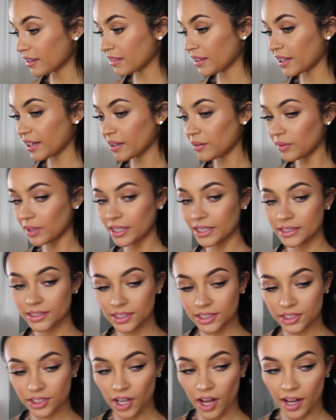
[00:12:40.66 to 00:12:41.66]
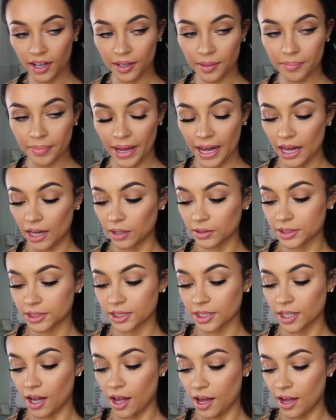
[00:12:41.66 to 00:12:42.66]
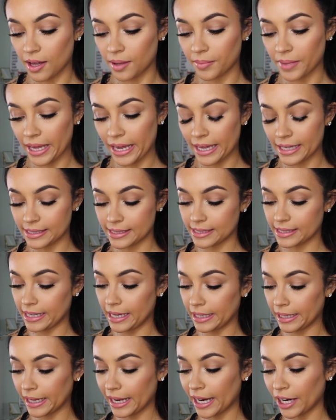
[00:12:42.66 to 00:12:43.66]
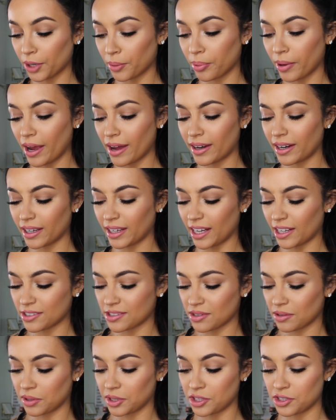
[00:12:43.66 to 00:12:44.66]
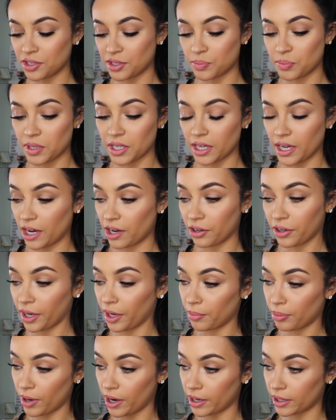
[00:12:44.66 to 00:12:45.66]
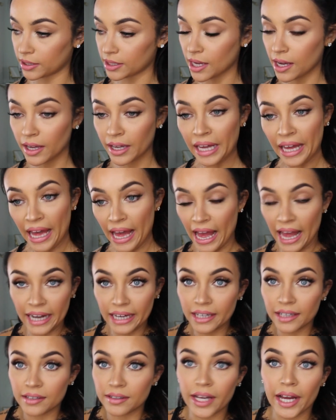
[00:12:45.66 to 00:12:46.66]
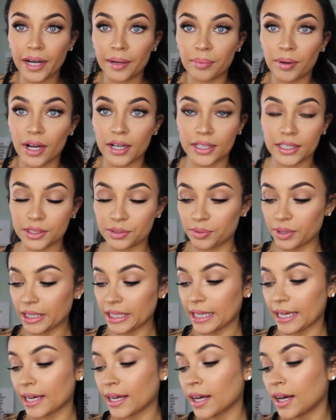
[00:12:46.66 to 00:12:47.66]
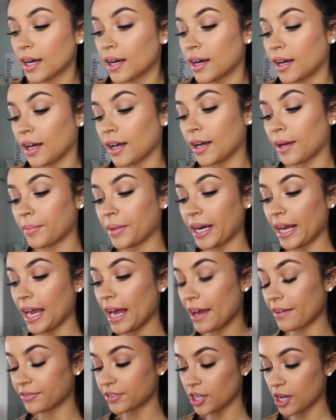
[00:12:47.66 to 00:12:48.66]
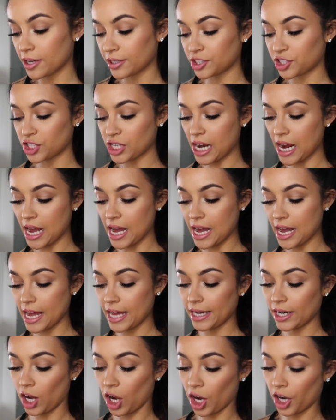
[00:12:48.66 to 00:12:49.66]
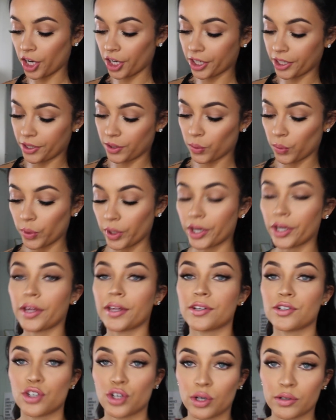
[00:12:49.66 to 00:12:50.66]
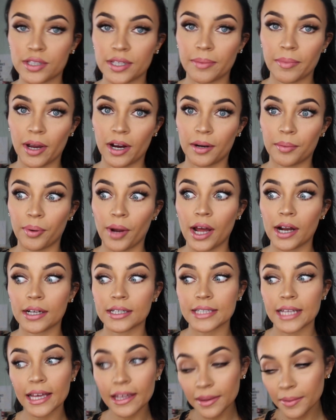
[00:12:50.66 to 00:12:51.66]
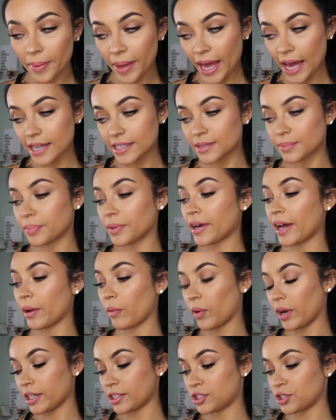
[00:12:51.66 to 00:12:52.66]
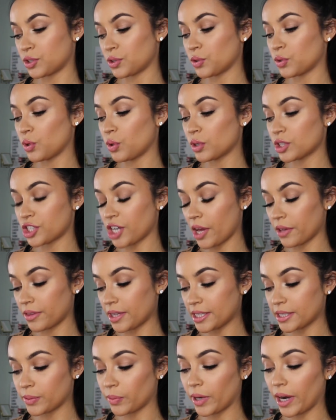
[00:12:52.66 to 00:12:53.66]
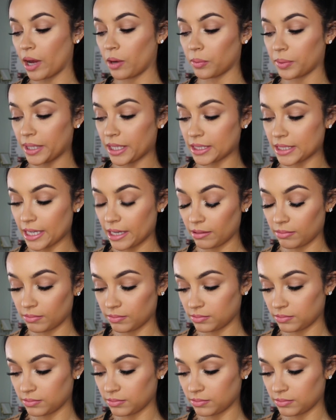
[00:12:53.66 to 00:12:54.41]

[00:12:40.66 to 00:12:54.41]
And then I wanted to talk about um, a skincare product. Also, could just be a hair care product. Any kind of product, really. Um, and I have touched on Argan Oil and Josie Maran products in the past, but I wanted to shout this one out because I